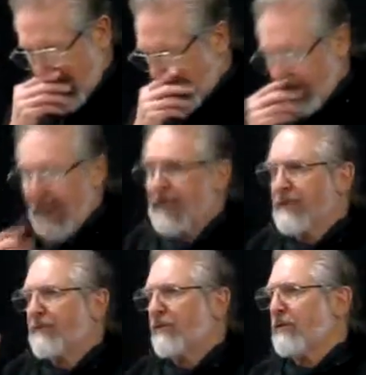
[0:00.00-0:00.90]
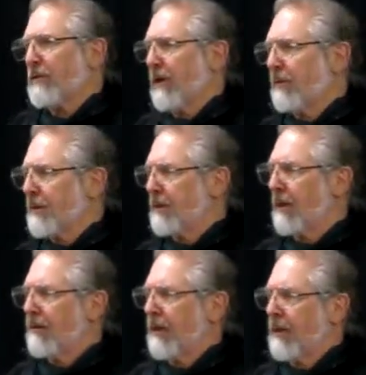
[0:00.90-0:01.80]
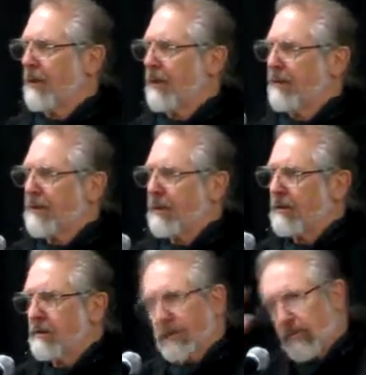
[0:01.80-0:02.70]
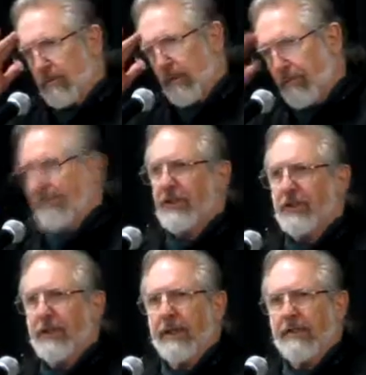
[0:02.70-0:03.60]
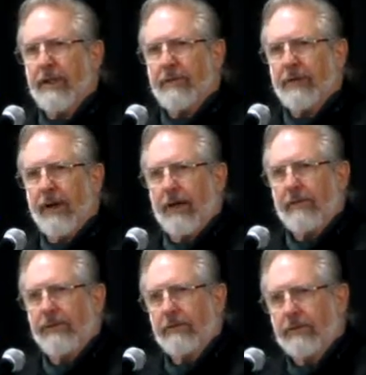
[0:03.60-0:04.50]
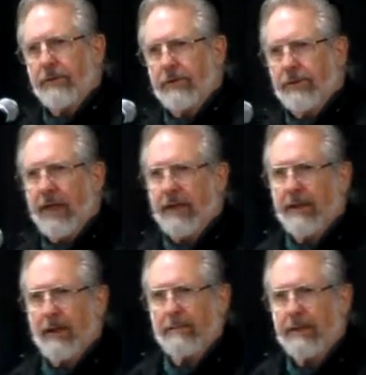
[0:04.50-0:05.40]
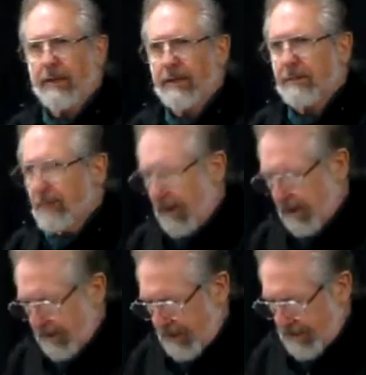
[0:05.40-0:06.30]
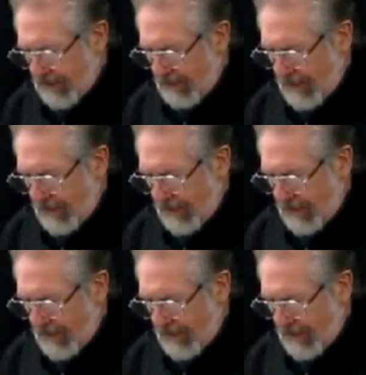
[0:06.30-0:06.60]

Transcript: So that's the first element of it envisioning a democratic future. And the second element is the bioregion,